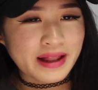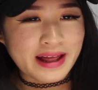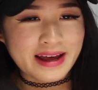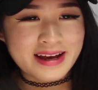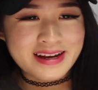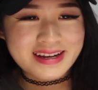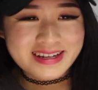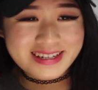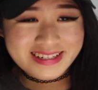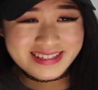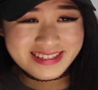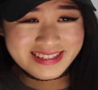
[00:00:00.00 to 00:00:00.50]

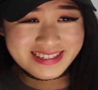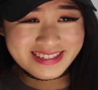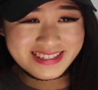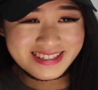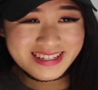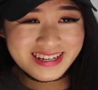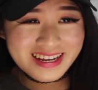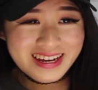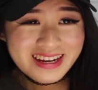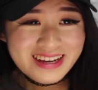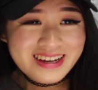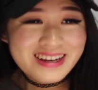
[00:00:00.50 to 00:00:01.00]
place?
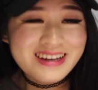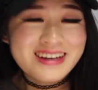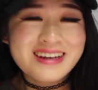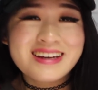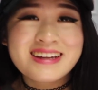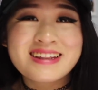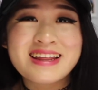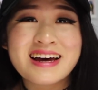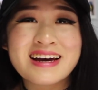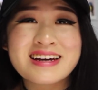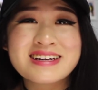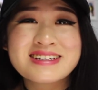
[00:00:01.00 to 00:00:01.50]

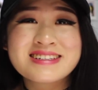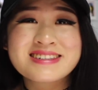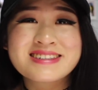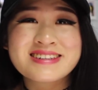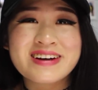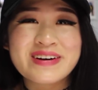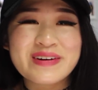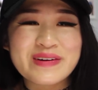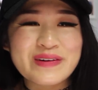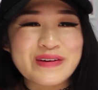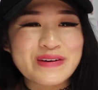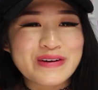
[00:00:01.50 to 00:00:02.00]
that is
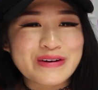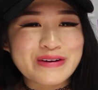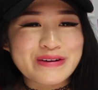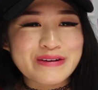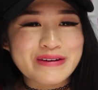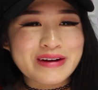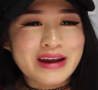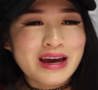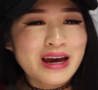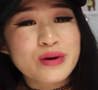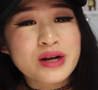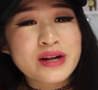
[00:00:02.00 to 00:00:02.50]
so
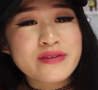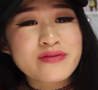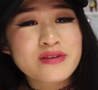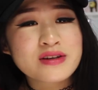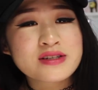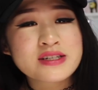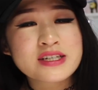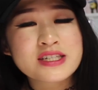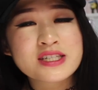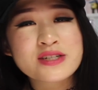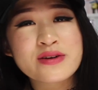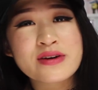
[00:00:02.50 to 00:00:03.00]
awkward. What if
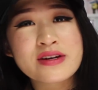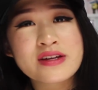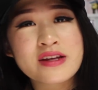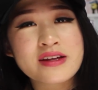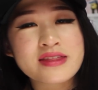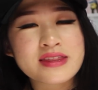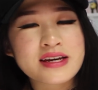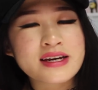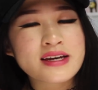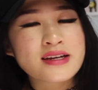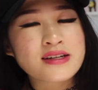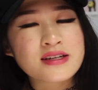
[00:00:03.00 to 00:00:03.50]
you're just doing
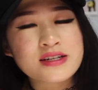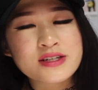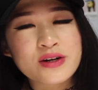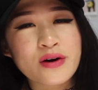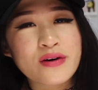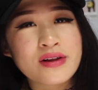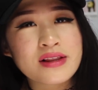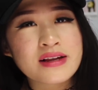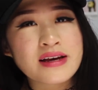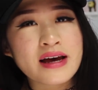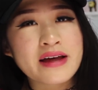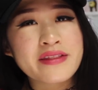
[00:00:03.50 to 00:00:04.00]
your thing in the
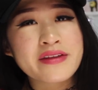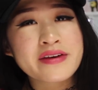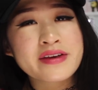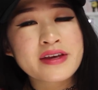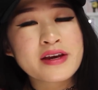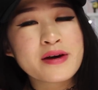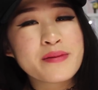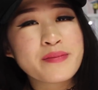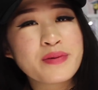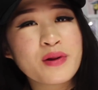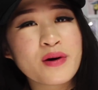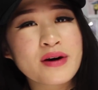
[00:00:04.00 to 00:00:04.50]
toilet and then
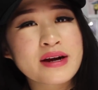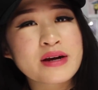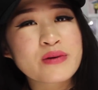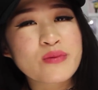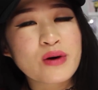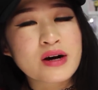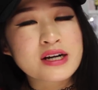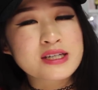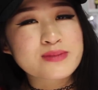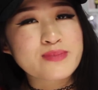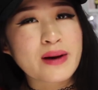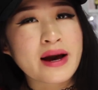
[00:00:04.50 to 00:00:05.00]
your employee
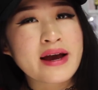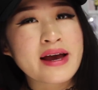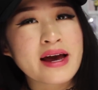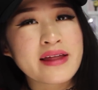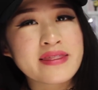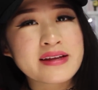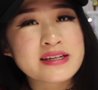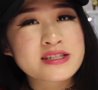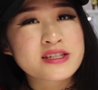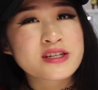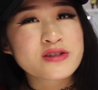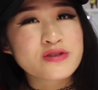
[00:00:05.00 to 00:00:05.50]
walks by
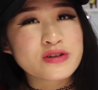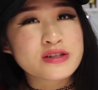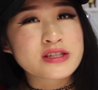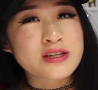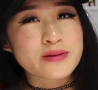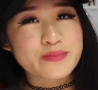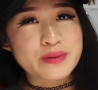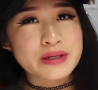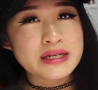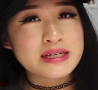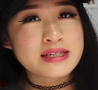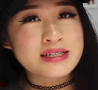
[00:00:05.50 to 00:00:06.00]
and needs to use
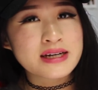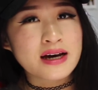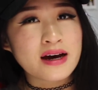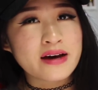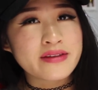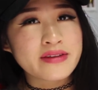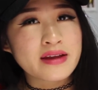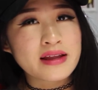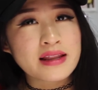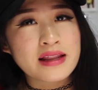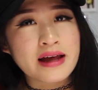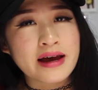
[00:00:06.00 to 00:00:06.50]
the printer
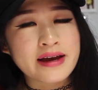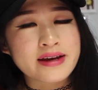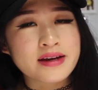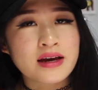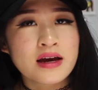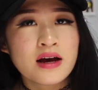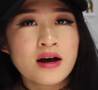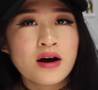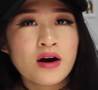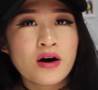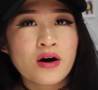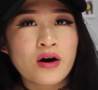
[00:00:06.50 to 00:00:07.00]
and they're like,
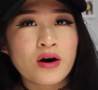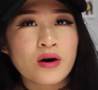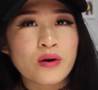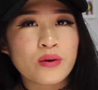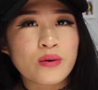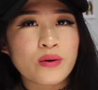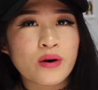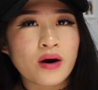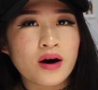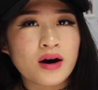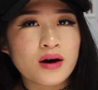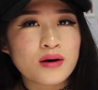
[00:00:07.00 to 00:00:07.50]

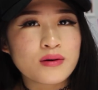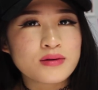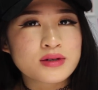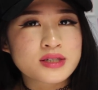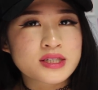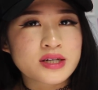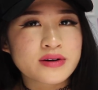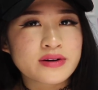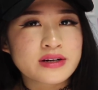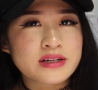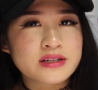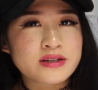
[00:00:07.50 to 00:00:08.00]
oh, oh,
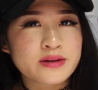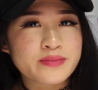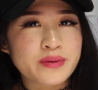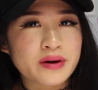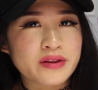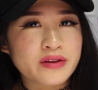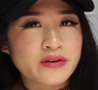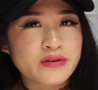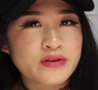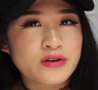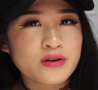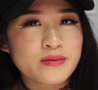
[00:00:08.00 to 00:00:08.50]
sorry to
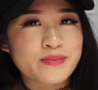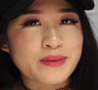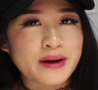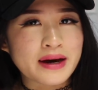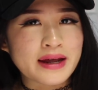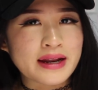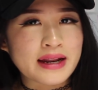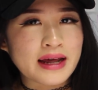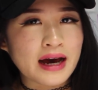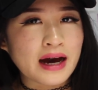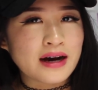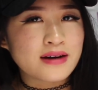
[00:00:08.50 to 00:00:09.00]
bother you,
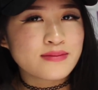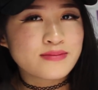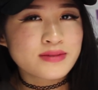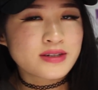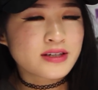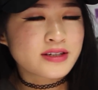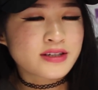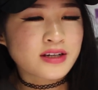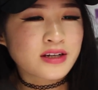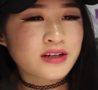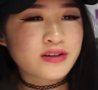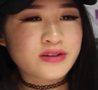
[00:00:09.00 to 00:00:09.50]
but I'm
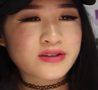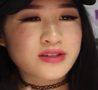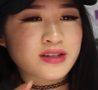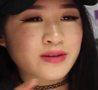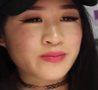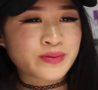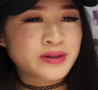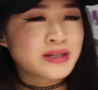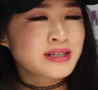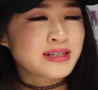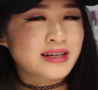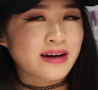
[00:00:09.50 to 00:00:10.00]
just gonna use
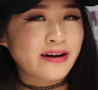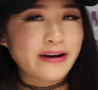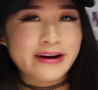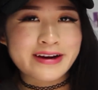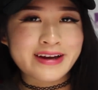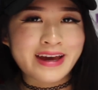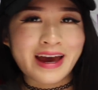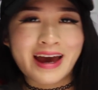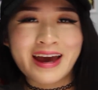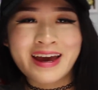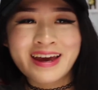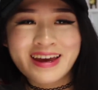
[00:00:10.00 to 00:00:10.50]
the printer,
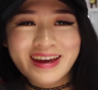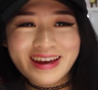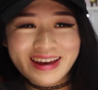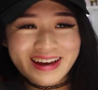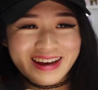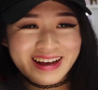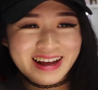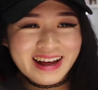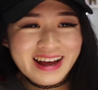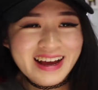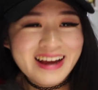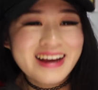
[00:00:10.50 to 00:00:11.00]

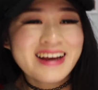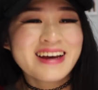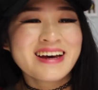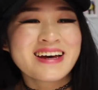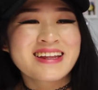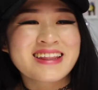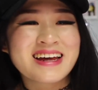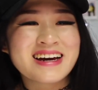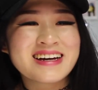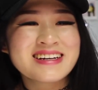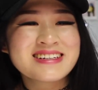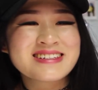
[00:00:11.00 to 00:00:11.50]
okay?
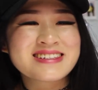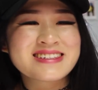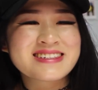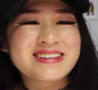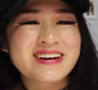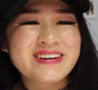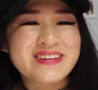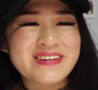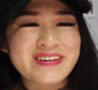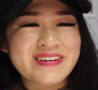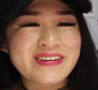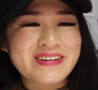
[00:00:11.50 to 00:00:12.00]
that is
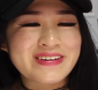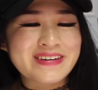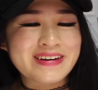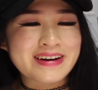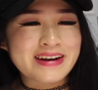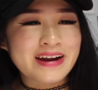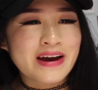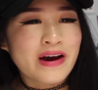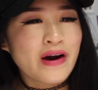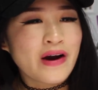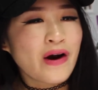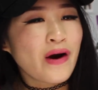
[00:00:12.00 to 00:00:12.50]
so
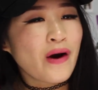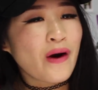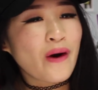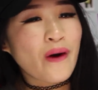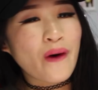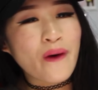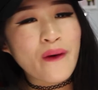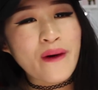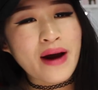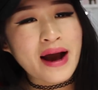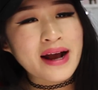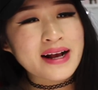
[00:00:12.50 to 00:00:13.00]
awkward.
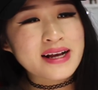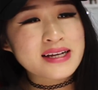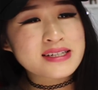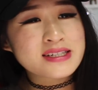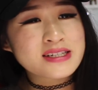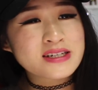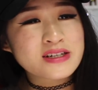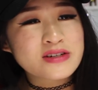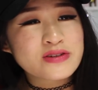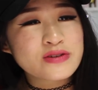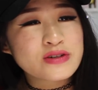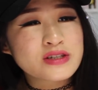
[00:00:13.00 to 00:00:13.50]
Or I
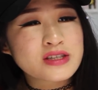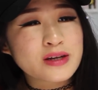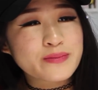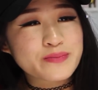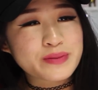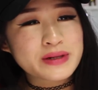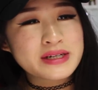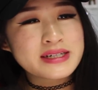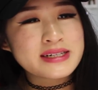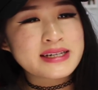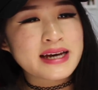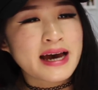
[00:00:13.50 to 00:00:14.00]
guess you can use the
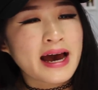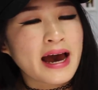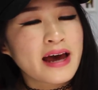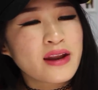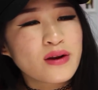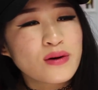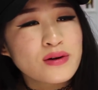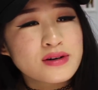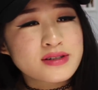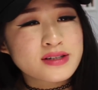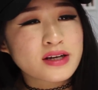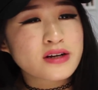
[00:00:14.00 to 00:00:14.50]
printer
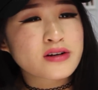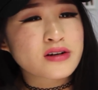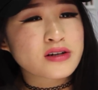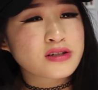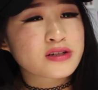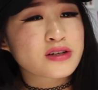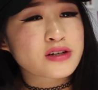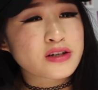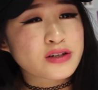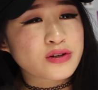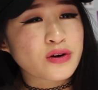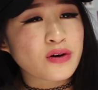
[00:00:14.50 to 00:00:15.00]
and also go
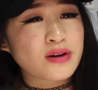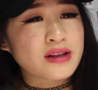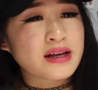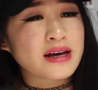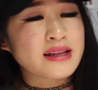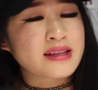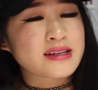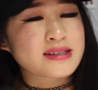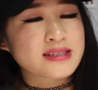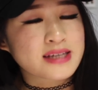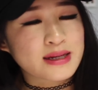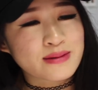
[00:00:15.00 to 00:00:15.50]
to the toilet
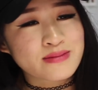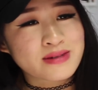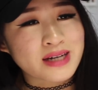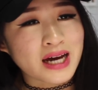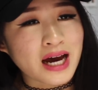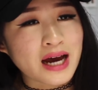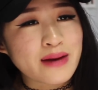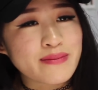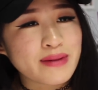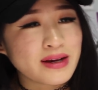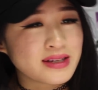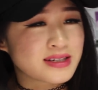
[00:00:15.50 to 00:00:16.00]
at the same
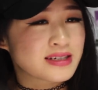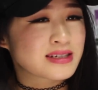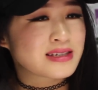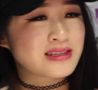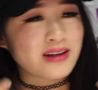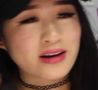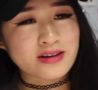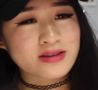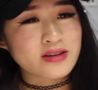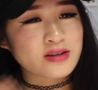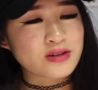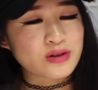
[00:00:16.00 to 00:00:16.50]
time and just
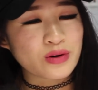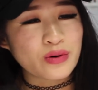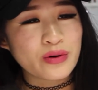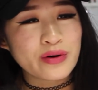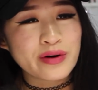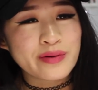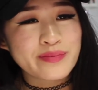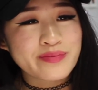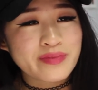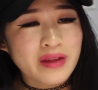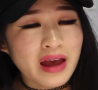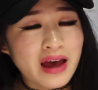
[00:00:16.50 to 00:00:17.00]
lock the
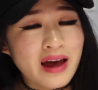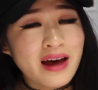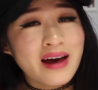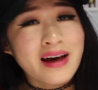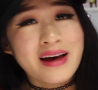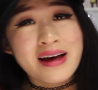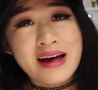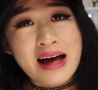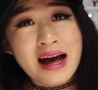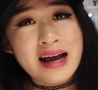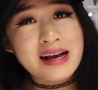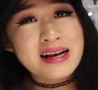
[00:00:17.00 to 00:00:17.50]
door.
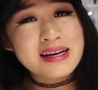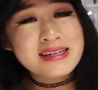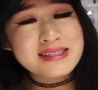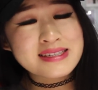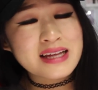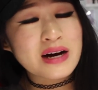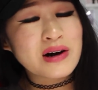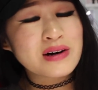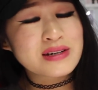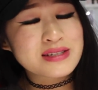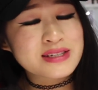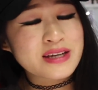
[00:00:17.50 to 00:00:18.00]
I guess
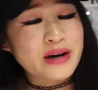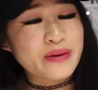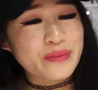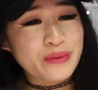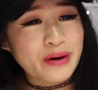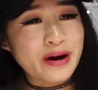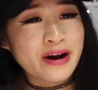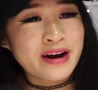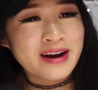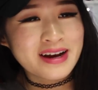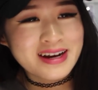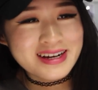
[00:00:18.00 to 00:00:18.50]
that also
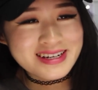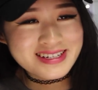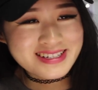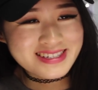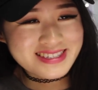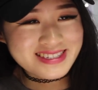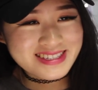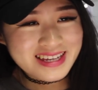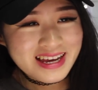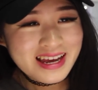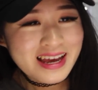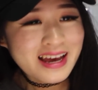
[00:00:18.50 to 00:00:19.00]
works.
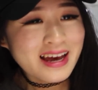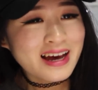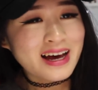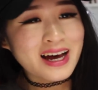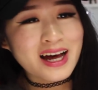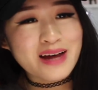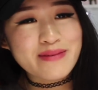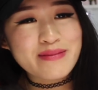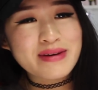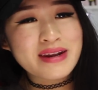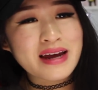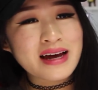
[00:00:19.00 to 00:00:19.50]

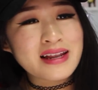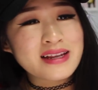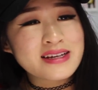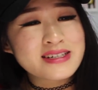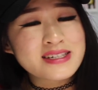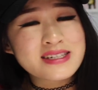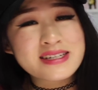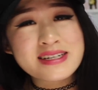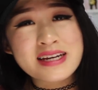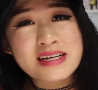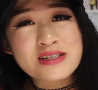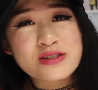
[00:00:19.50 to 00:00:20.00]
I mean,
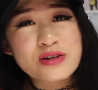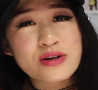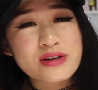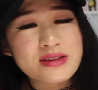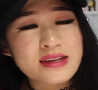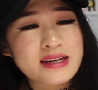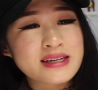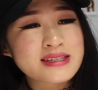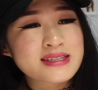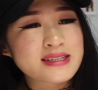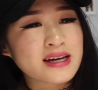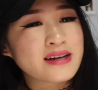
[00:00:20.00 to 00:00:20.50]
unless you get two
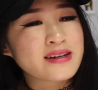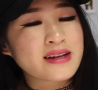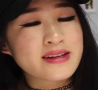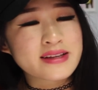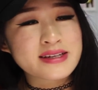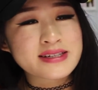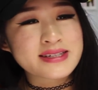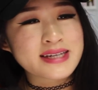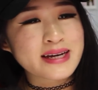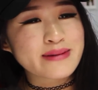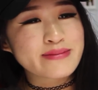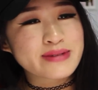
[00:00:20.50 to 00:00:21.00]
things done at
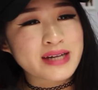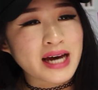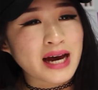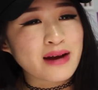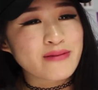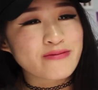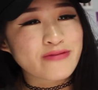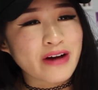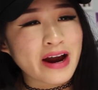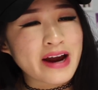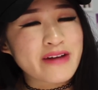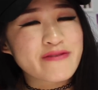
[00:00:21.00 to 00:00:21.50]
the same
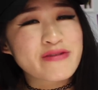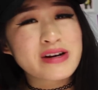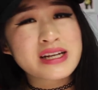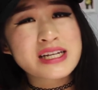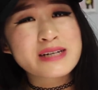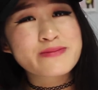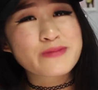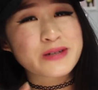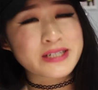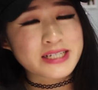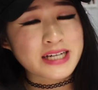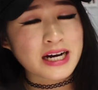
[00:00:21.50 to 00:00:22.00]
time, right?
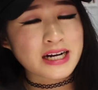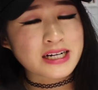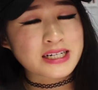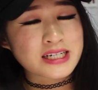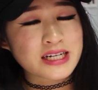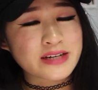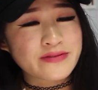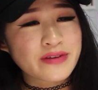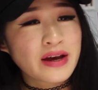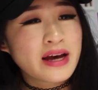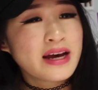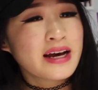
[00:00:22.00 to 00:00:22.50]
Really
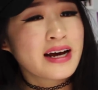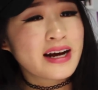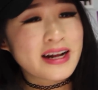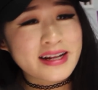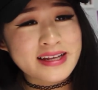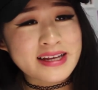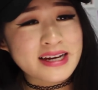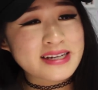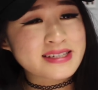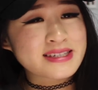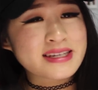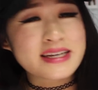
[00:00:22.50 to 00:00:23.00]
productive.
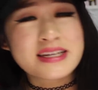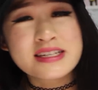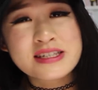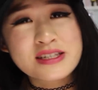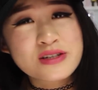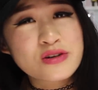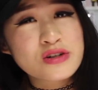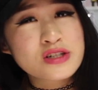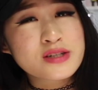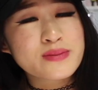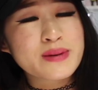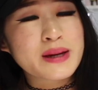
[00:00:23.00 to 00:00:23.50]
Yes, it's
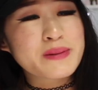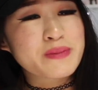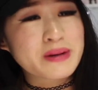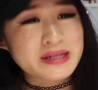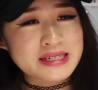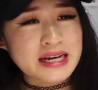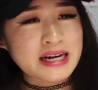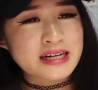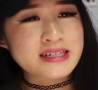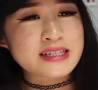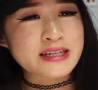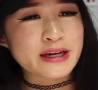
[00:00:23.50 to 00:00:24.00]
good to be
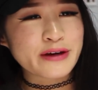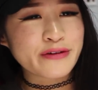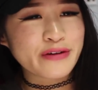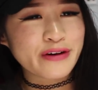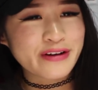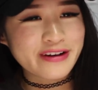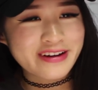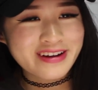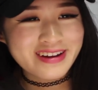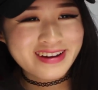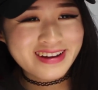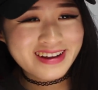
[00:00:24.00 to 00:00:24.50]

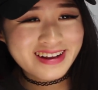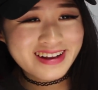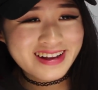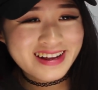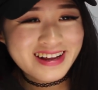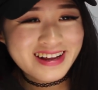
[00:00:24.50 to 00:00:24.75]
productive.